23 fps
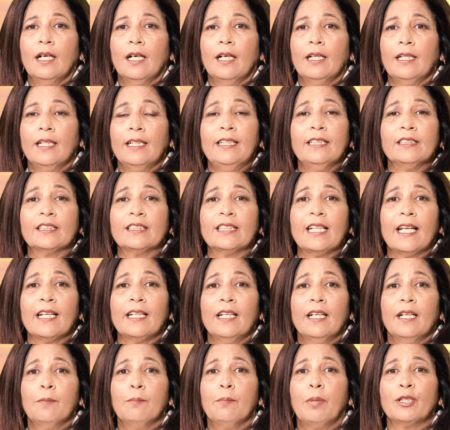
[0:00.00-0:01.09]
He said,
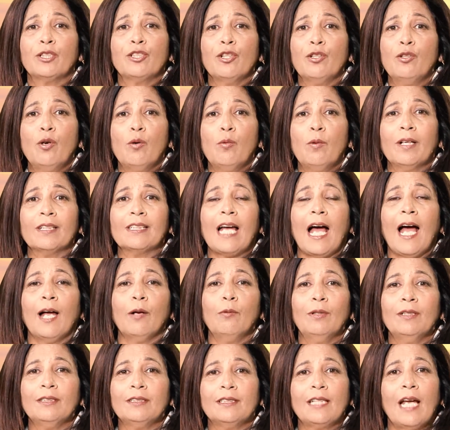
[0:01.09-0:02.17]
"But you know what? I
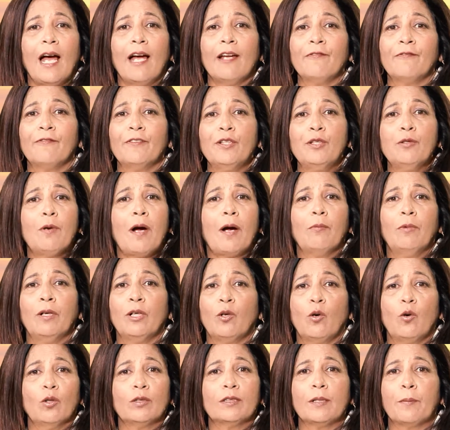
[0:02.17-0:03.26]
will die for you. I will
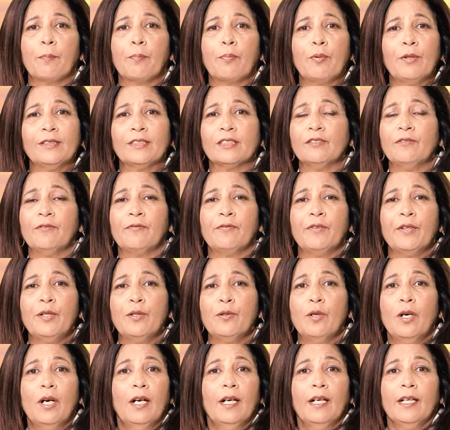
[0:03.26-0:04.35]
go to prison for you.
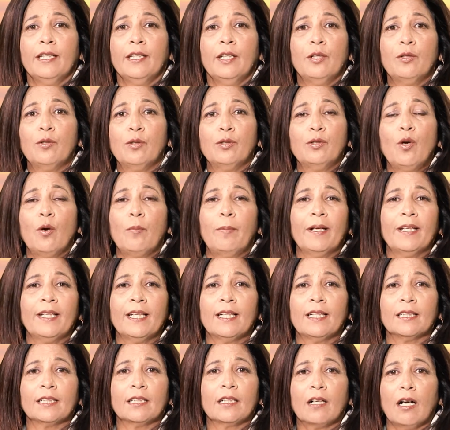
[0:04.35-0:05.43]
You know, nobody
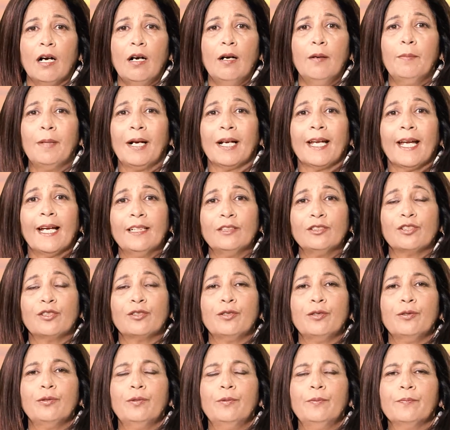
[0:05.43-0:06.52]
could come against
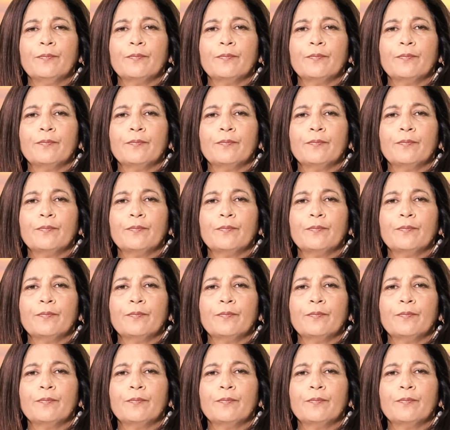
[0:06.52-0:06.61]
you."